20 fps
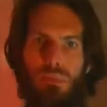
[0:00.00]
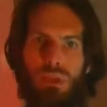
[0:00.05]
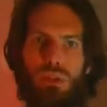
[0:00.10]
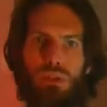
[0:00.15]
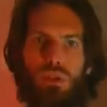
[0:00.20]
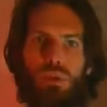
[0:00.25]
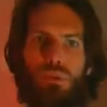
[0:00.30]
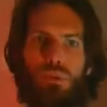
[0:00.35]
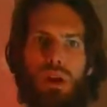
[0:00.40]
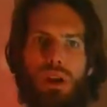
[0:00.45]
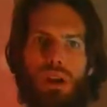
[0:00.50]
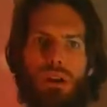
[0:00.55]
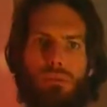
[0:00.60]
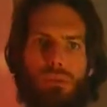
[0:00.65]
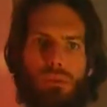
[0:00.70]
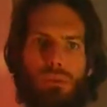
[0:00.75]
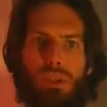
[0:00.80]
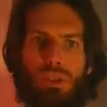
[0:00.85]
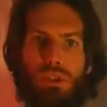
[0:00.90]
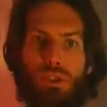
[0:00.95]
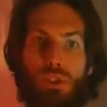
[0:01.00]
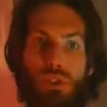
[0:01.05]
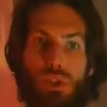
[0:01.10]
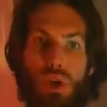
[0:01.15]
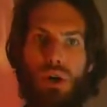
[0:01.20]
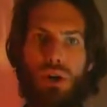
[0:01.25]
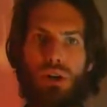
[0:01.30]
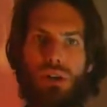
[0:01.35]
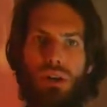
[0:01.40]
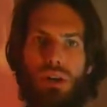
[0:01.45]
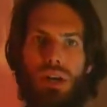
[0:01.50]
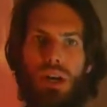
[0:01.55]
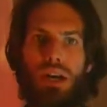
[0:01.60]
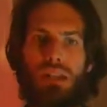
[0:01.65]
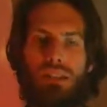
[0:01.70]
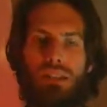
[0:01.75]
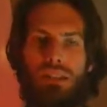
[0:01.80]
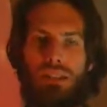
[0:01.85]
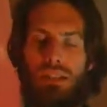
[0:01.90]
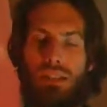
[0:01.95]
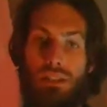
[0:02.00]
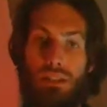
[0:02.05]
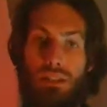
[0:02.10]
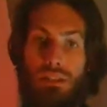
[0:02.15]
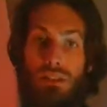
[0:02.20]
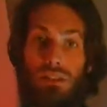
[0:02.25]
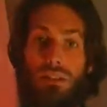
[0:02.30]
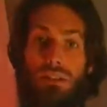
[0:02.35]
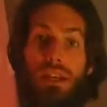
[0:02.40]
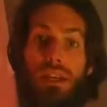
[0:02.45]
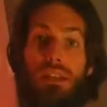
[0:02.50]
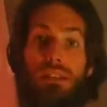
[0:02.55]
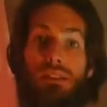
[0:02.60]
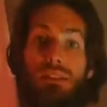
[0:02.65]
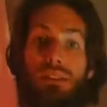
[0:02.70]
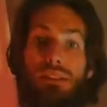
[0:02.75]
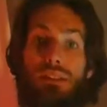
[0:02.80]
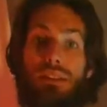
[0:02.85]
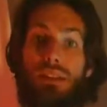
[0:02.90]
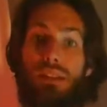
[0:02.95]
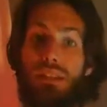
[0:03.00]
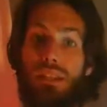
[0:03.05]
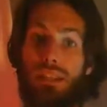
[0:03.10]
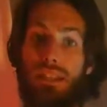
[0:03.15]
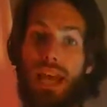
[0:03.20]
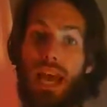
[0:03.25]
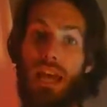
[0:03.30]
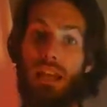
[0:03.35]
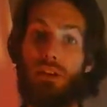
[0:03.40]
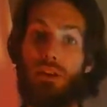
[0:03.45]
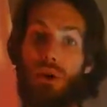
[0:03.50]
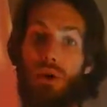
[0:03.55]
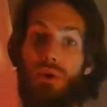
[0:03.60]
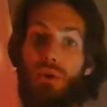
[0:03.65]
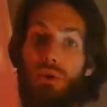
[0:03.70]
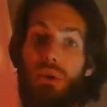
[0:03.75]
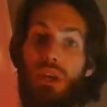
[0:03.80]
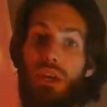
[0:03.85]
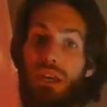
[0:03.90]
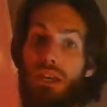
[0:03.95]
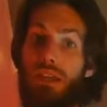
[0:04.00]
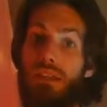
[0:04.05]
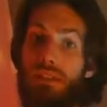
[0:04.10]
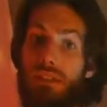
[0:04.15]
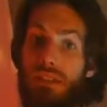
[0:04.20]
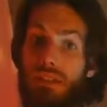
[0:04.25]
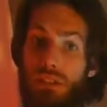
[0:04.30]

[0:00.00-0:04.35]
So wherever we start, the listener tends to think that that note is the